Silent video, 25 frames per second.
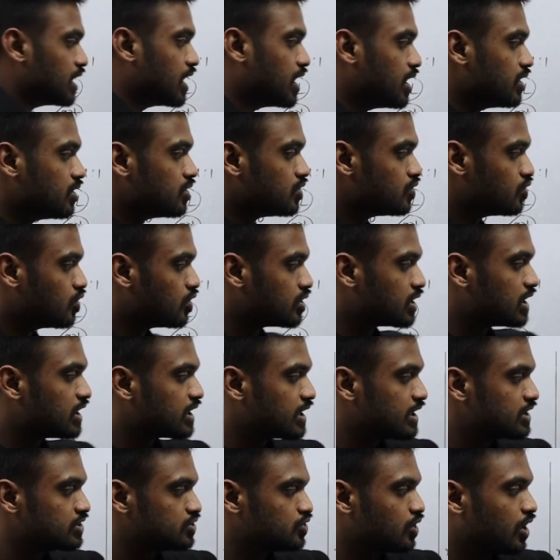the total
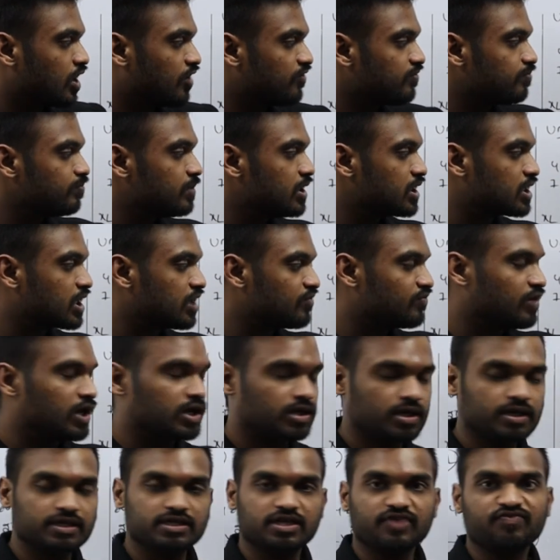ratio of milk and
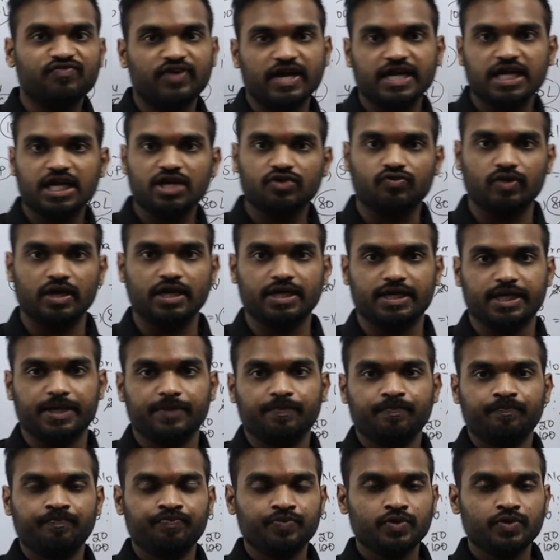water in the final quantity.